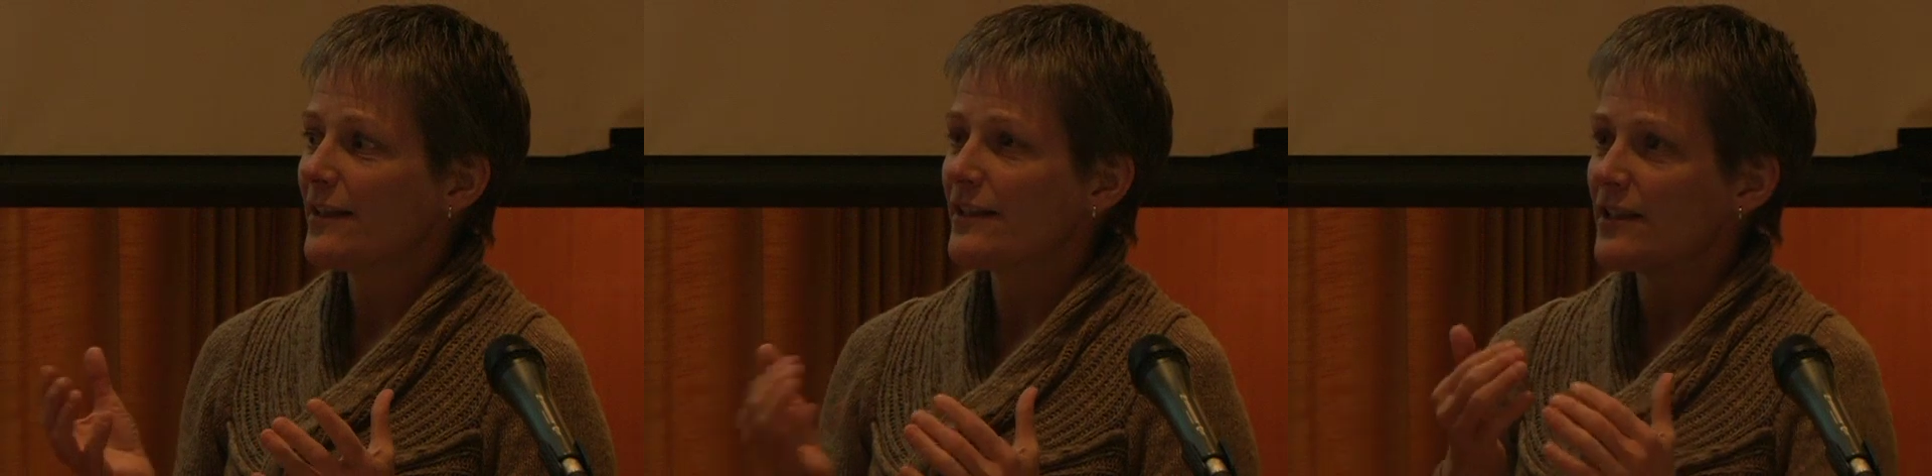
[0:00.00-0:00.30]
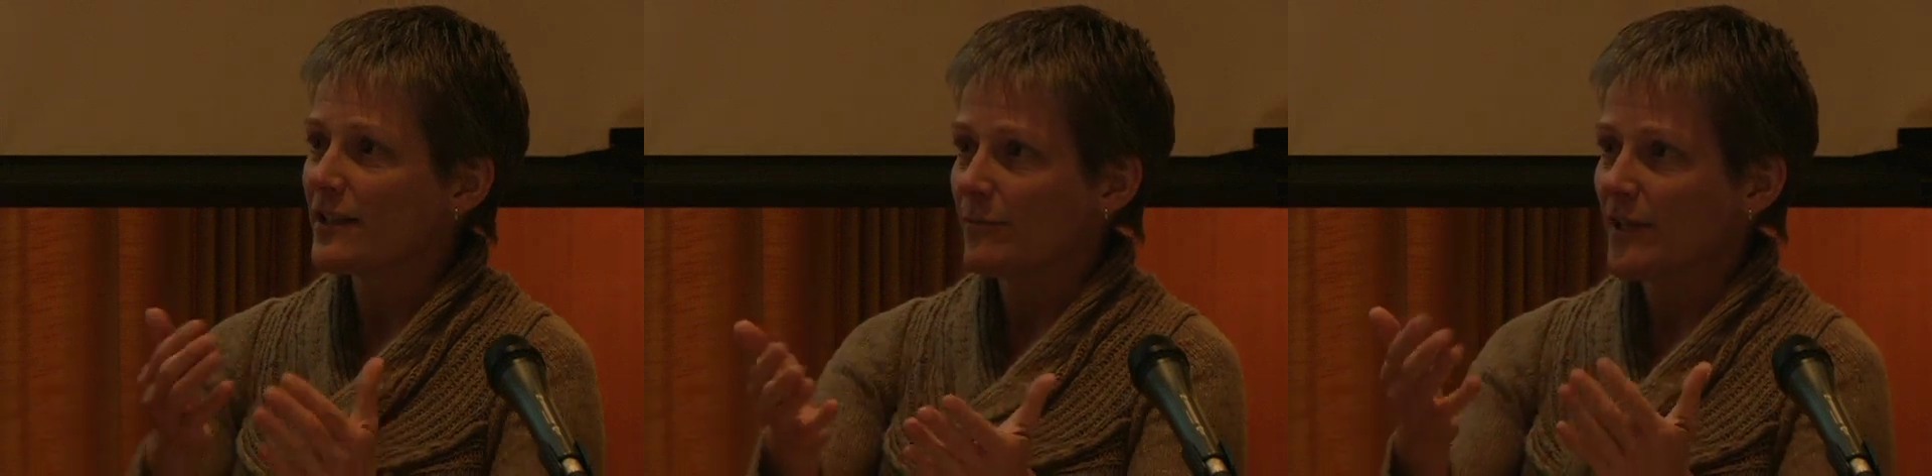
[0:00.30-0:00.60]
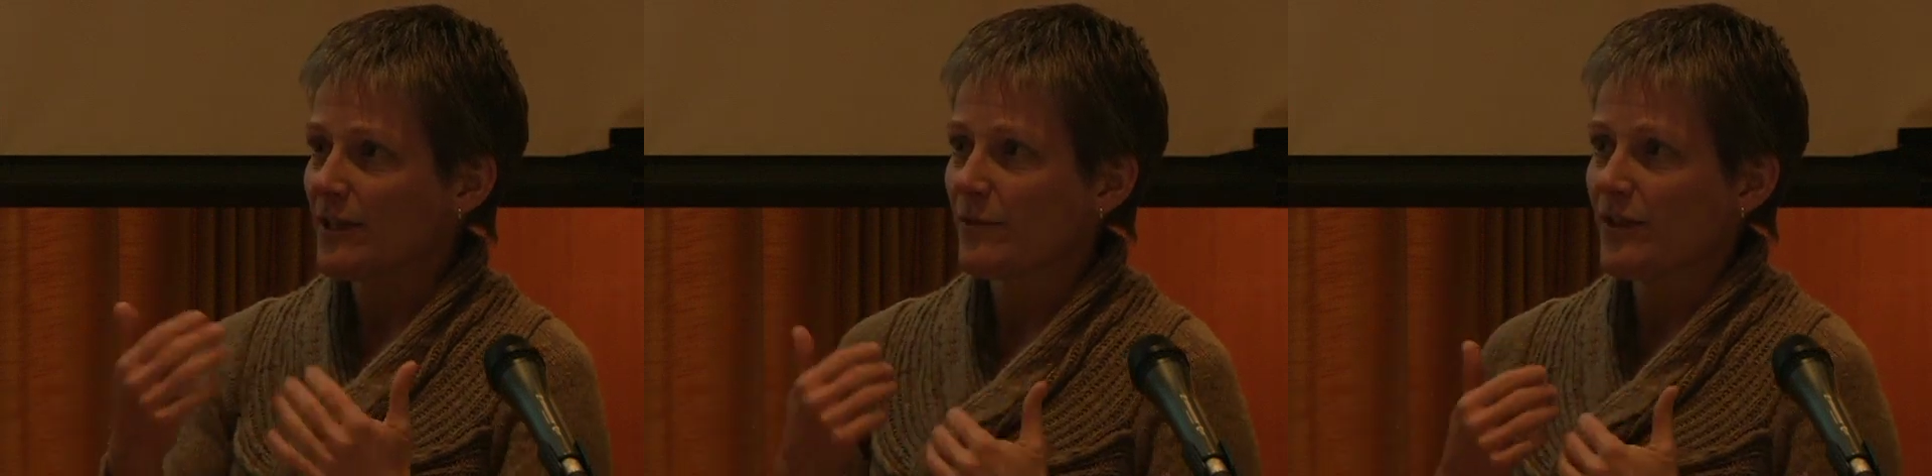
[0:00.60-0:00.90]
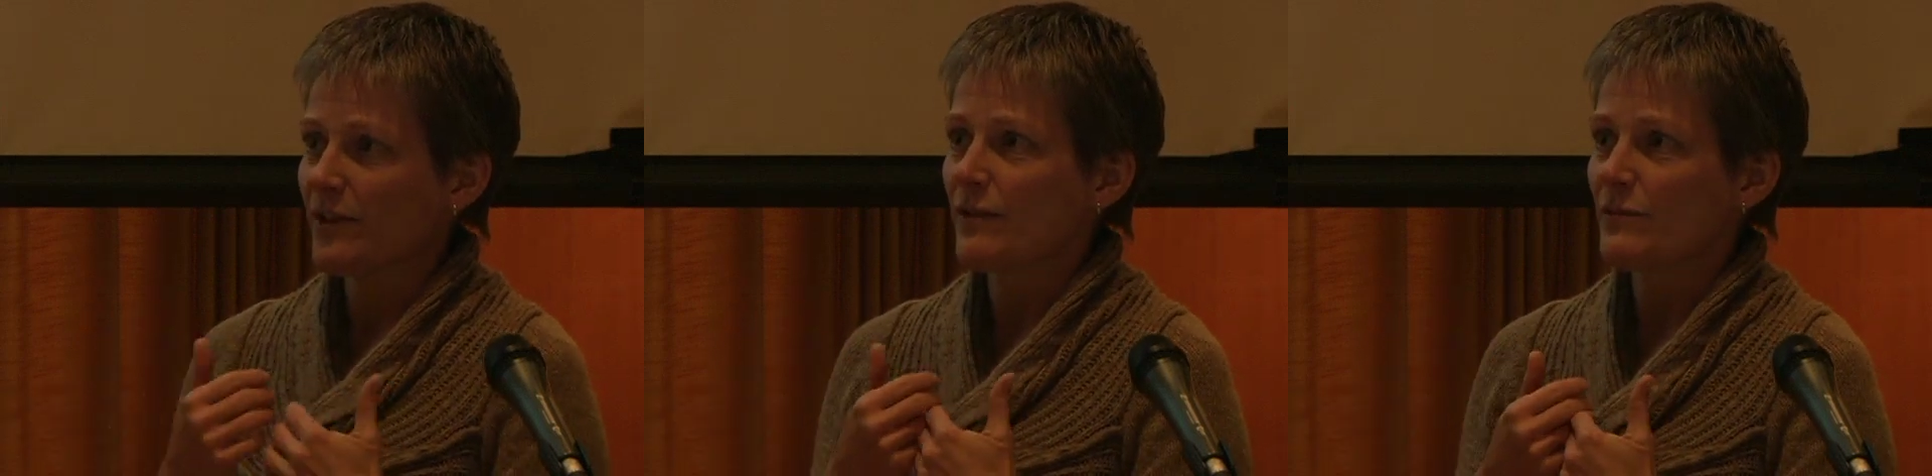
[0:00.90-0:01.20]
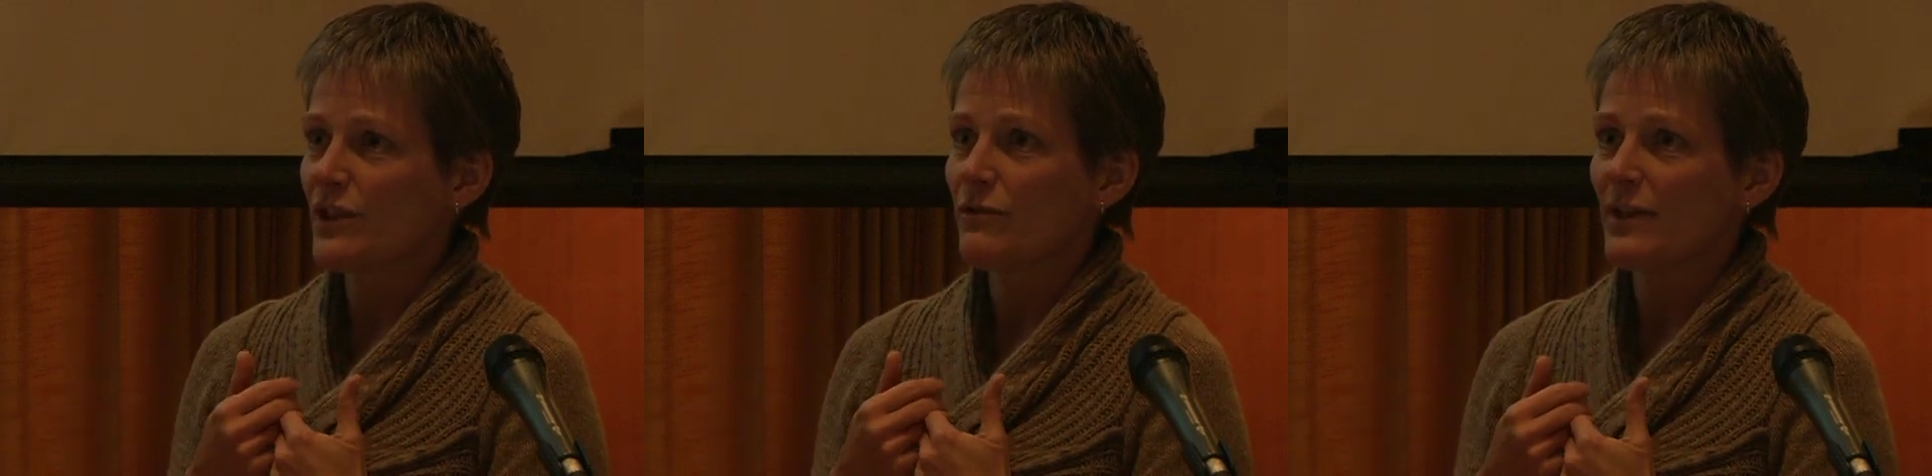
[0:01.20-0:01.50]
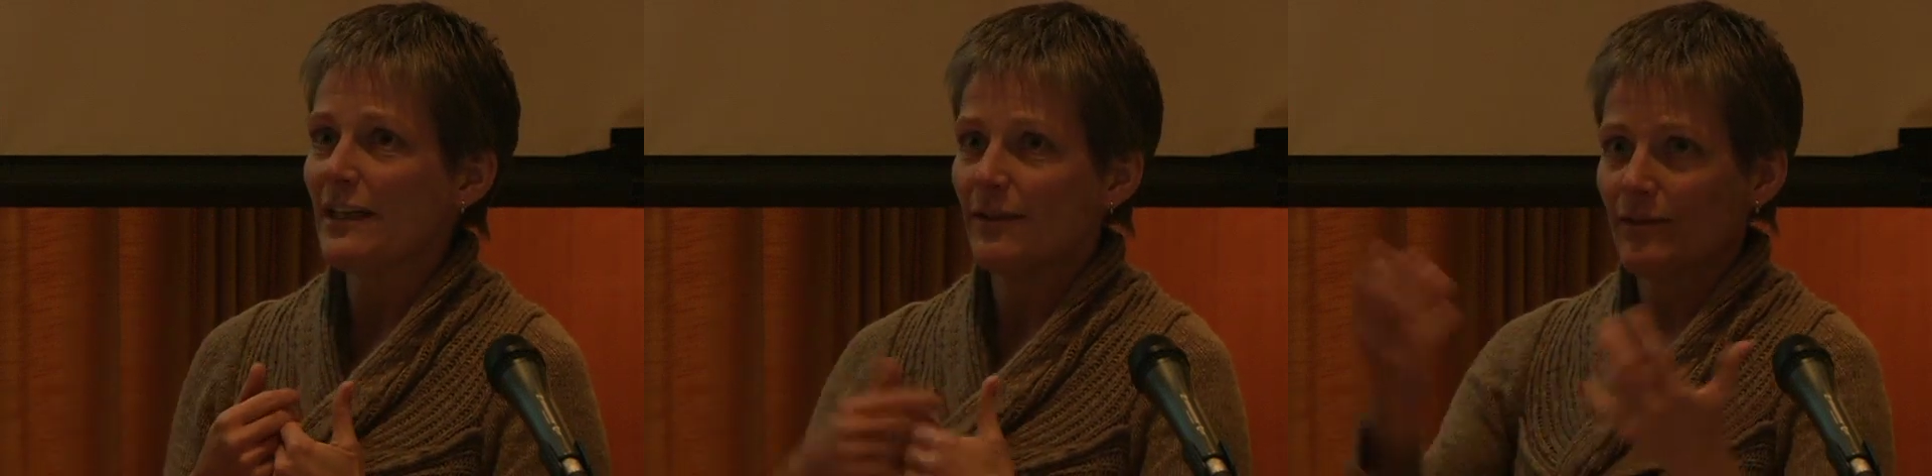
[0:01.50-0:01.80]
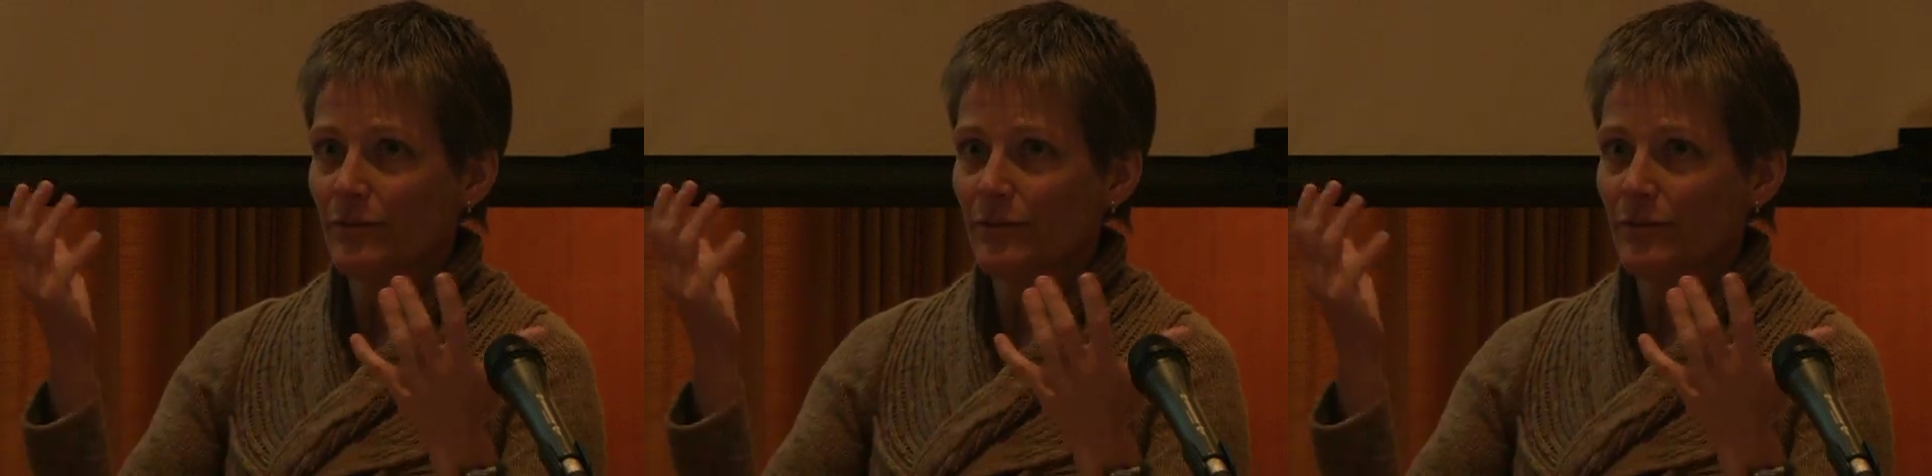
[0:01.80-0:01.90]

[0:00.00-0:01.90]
This is a place where you can retreat